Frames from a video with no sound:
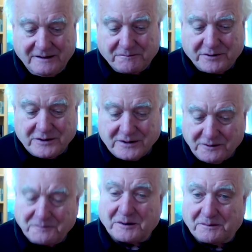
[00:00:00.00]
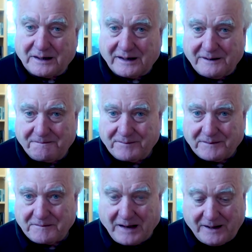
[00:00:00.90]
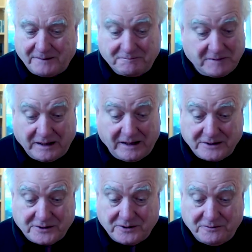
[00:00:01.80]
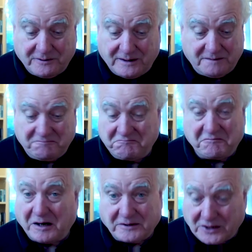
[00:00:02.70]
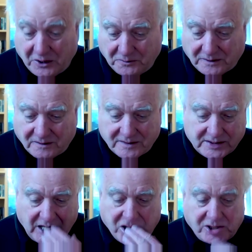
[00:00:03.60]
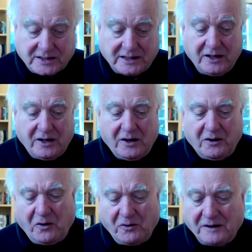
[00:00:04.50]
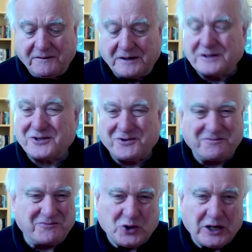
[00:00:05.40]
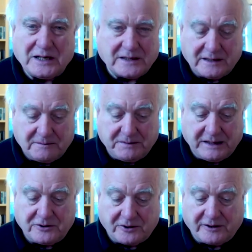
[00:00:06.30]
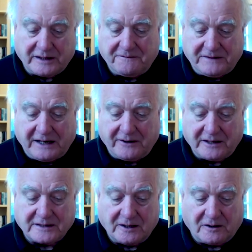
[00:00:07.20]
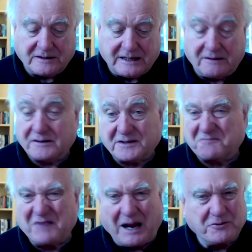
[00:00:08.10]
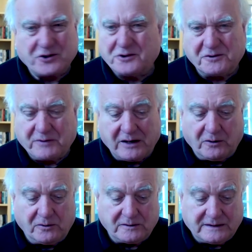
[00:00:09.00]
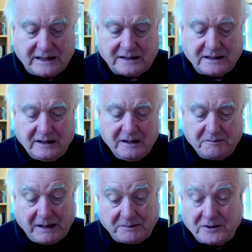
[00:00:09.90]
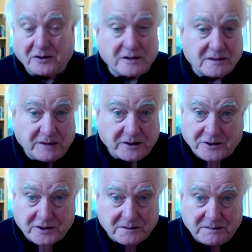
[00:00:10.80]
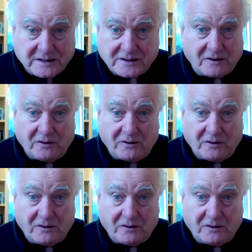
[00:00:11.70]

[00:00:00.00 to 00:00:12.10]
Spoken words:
Presumably, unless you were a total saint, all of us cheated a bit during the various lockdowns. I'm sure we all did, perhaps not as much as Mr.